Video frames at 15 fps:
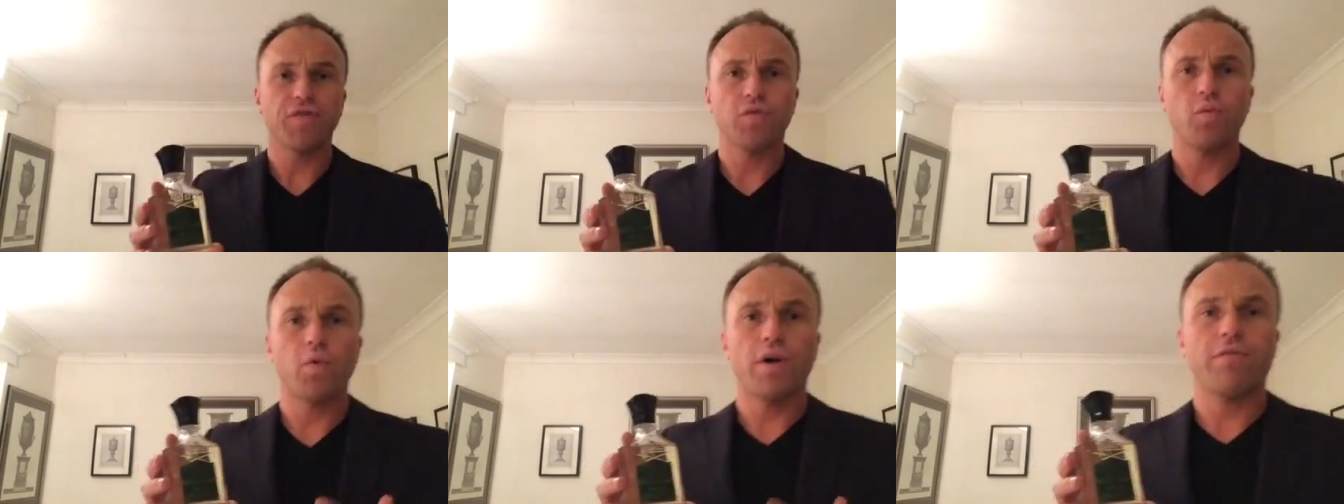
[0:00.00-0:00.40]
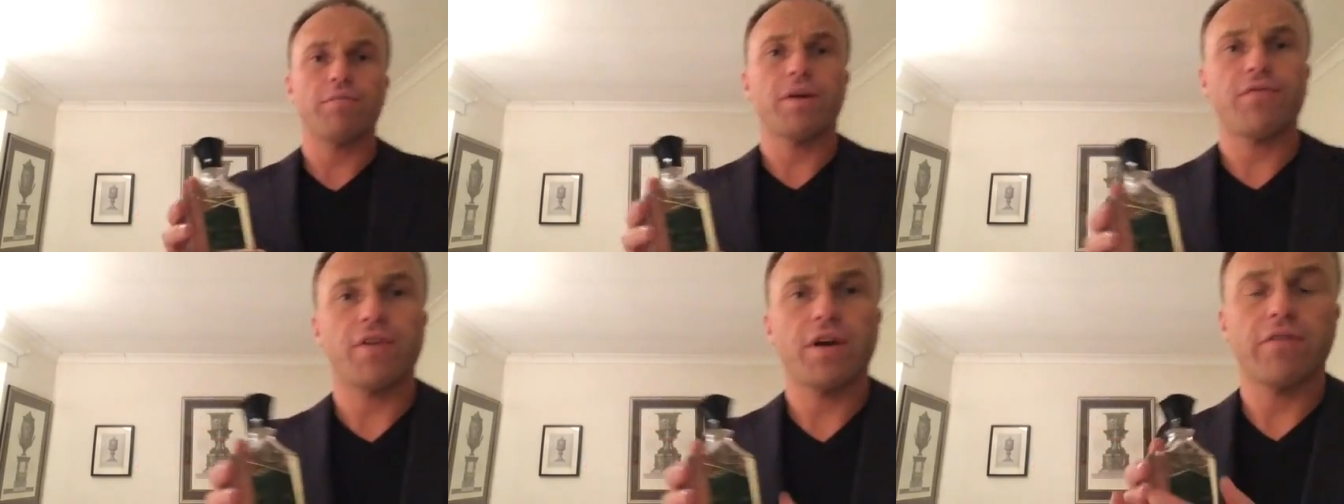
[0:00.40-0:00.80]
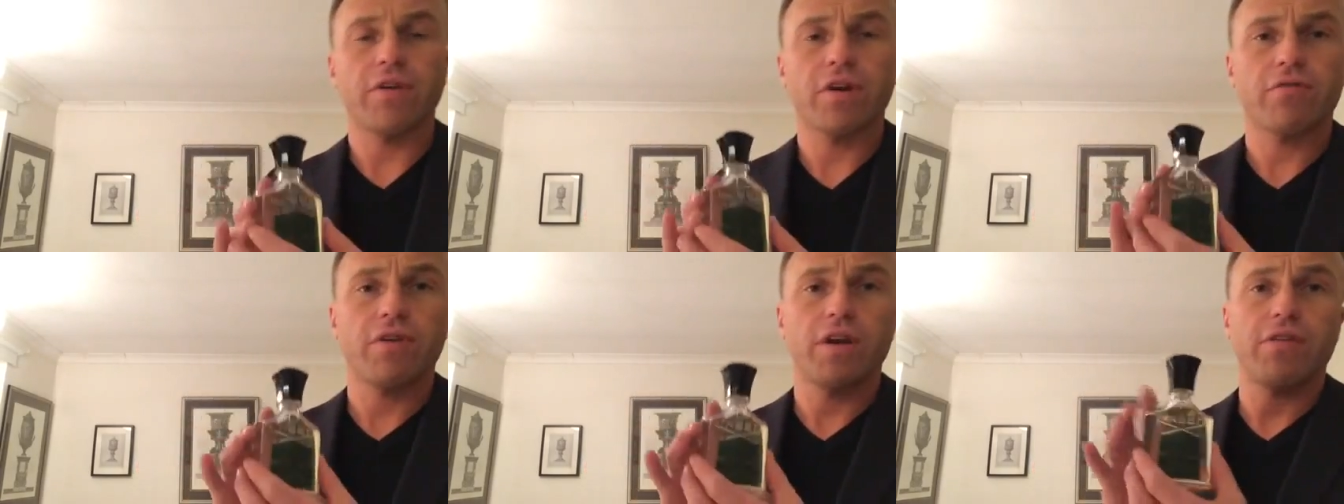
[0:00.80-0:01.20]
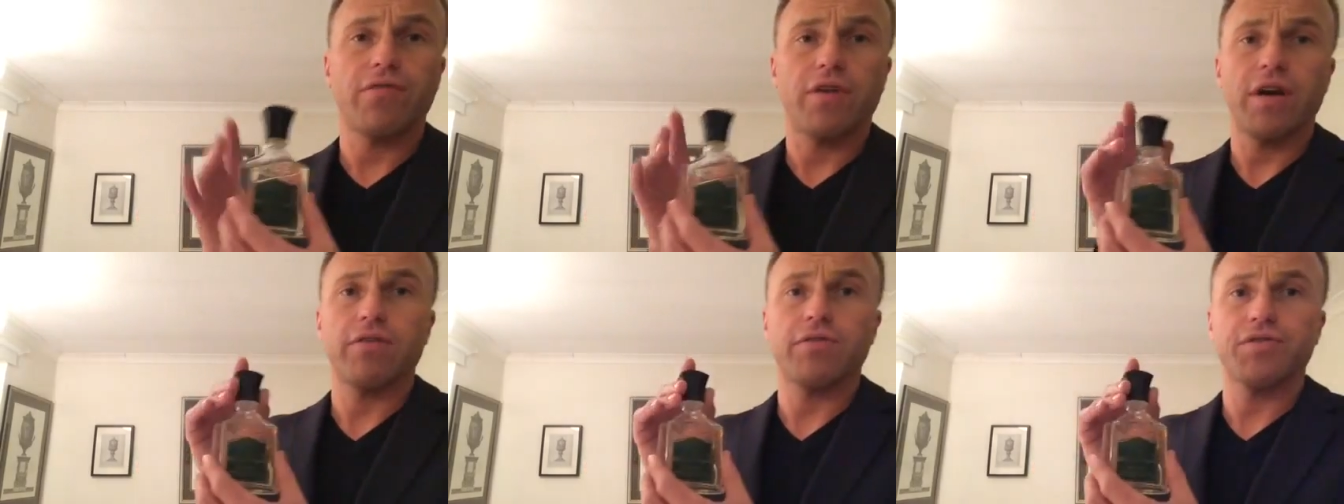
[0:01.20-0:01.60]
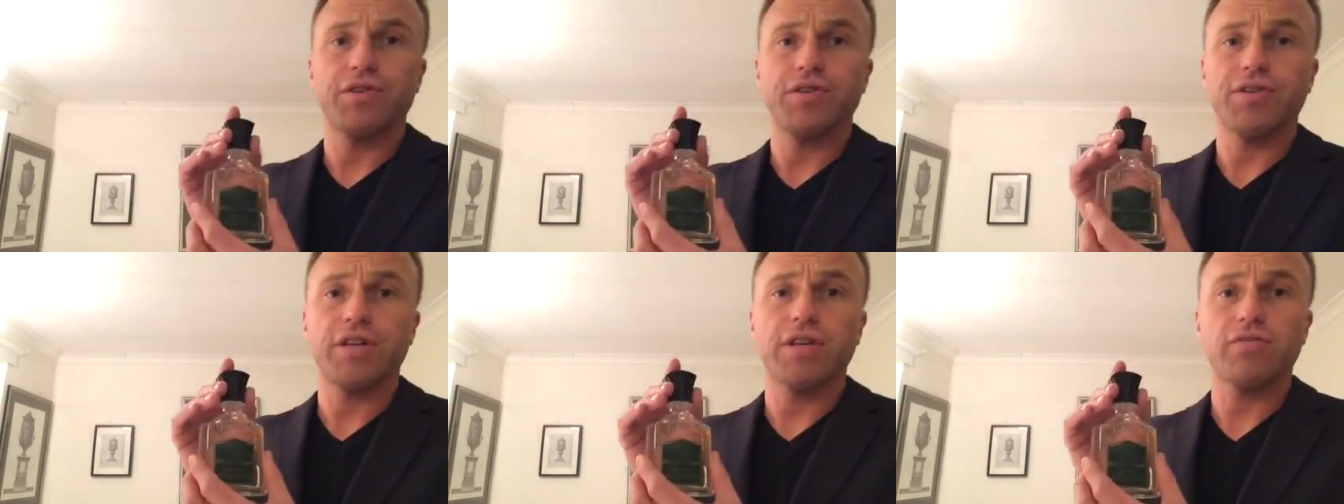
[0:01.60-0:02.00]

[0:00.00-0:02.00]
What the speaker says: It's one of my favourite Creed fragrances.